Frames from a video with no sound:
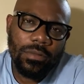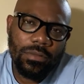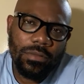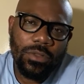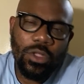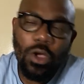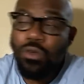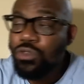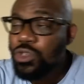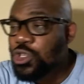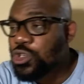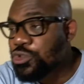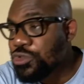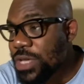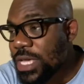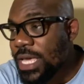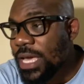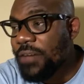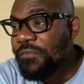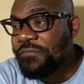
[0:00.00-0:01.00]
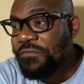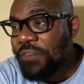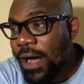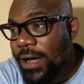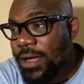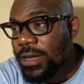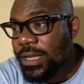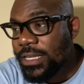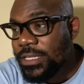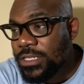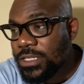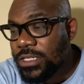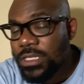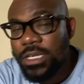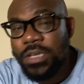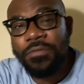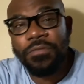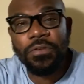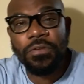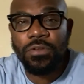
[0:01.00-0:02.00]
Don't trigger violence
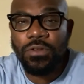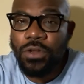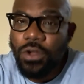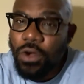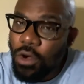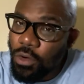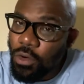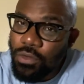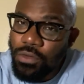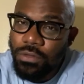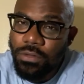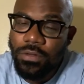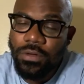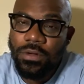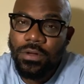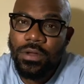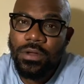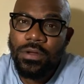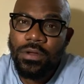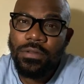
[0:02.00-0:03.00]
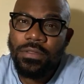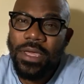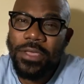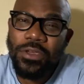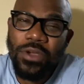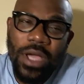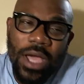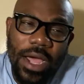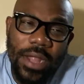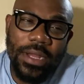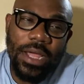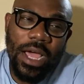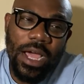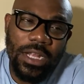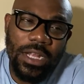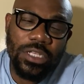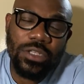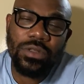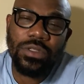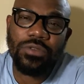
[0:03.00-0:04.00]
if you know that you can't
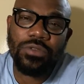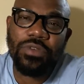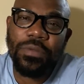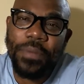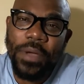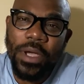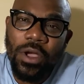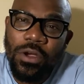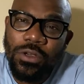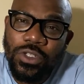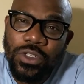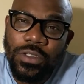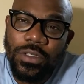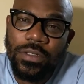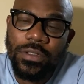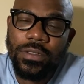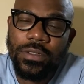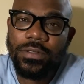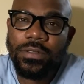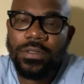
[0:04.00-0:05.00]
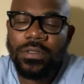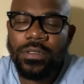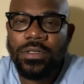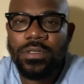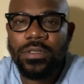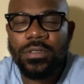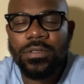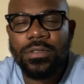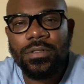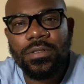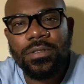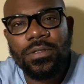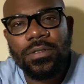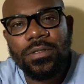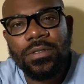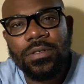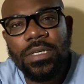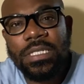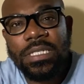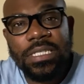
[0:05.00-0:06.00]
handle the repercussion.
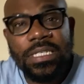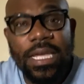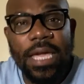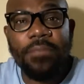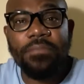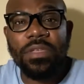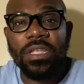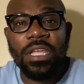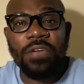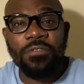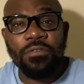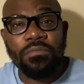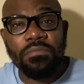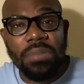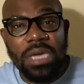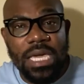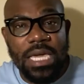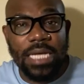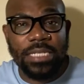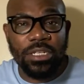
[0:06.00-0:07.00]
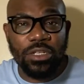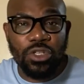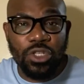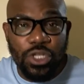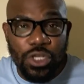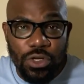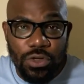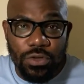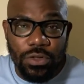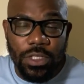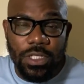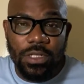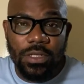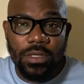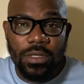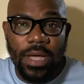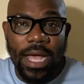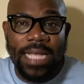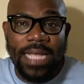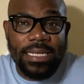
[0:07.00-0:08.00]
It's the same thing, even me as a dude,
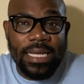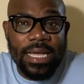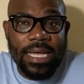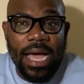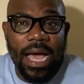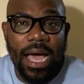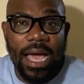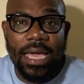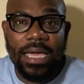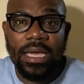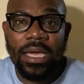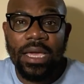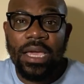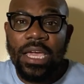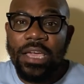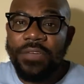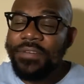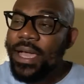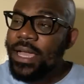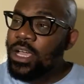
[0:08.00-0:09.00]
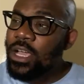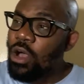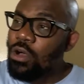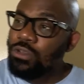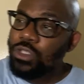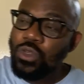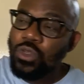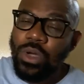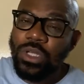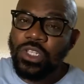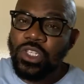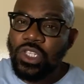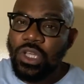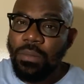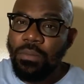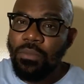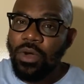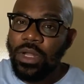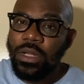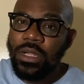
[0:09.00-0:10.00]
as a guy. If I go towards
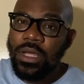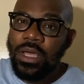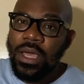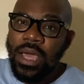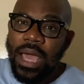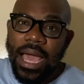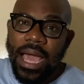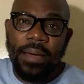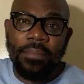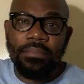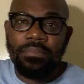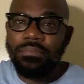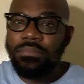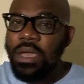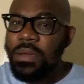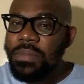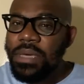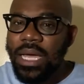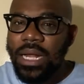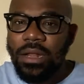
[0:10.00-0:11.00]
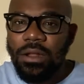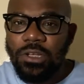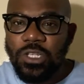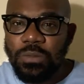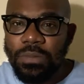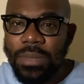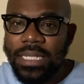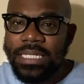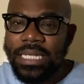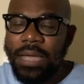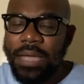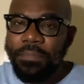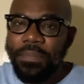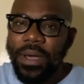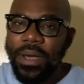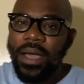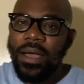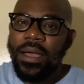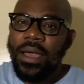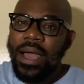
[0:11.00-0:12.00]
someone and maybe I lost my
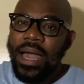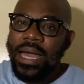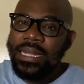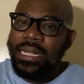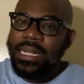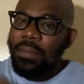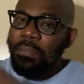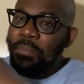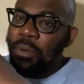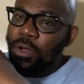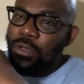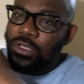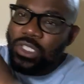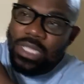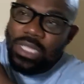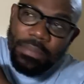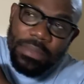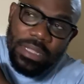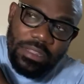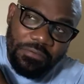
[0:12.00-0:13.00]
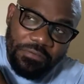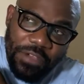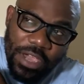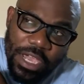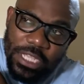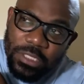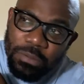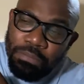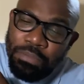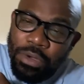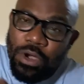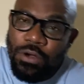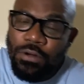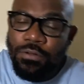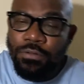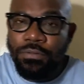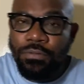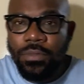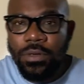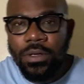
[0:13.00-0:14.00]
temper and then I punch them in the face,
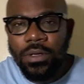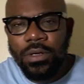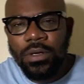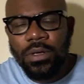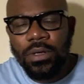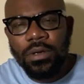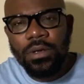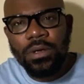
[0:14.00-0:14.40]
boom.